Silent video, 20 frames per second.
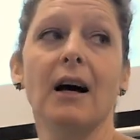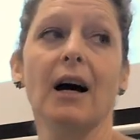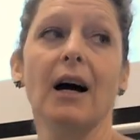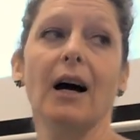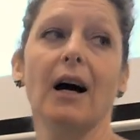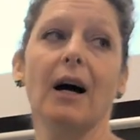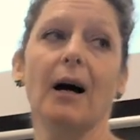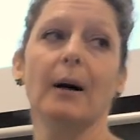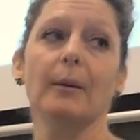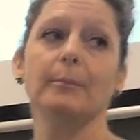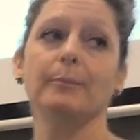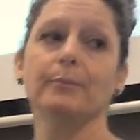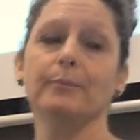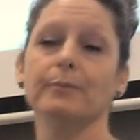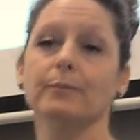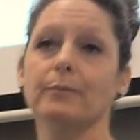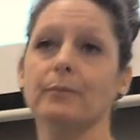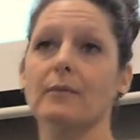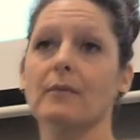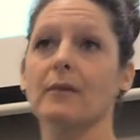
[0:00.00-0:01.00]
Um,
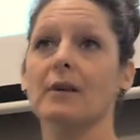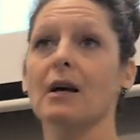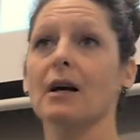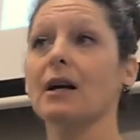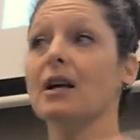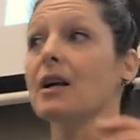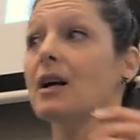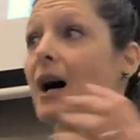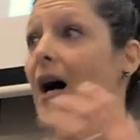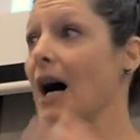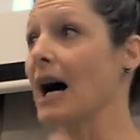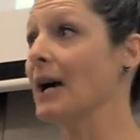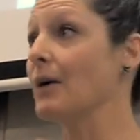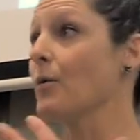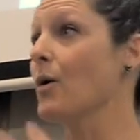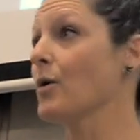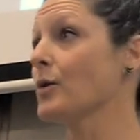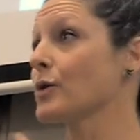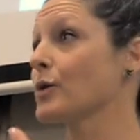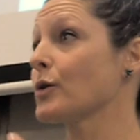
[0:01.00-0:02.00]
I
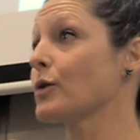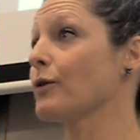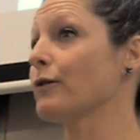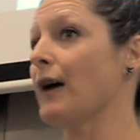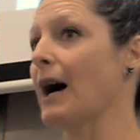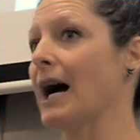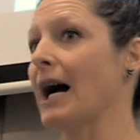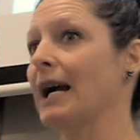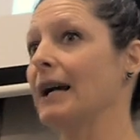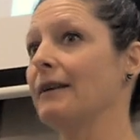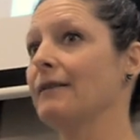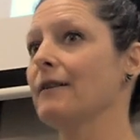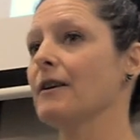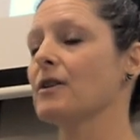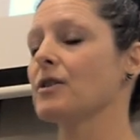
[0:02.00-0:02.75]
won't survive,